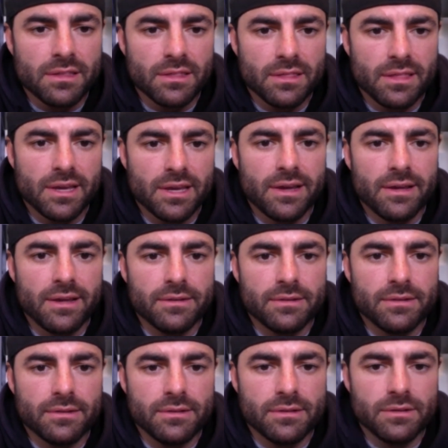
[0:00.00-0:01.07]
that
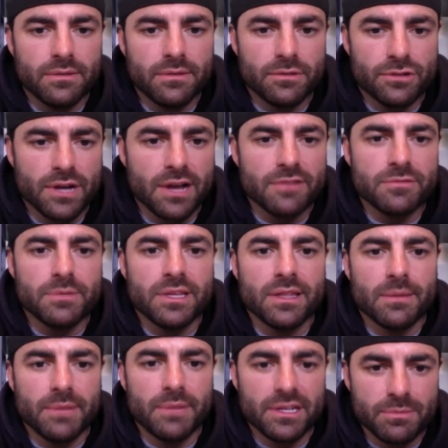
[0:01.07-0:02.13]
drives me
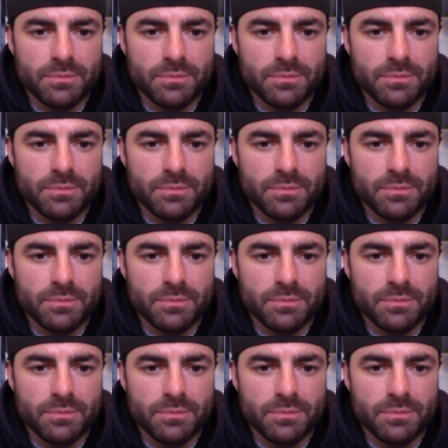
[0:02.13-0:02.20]
that makes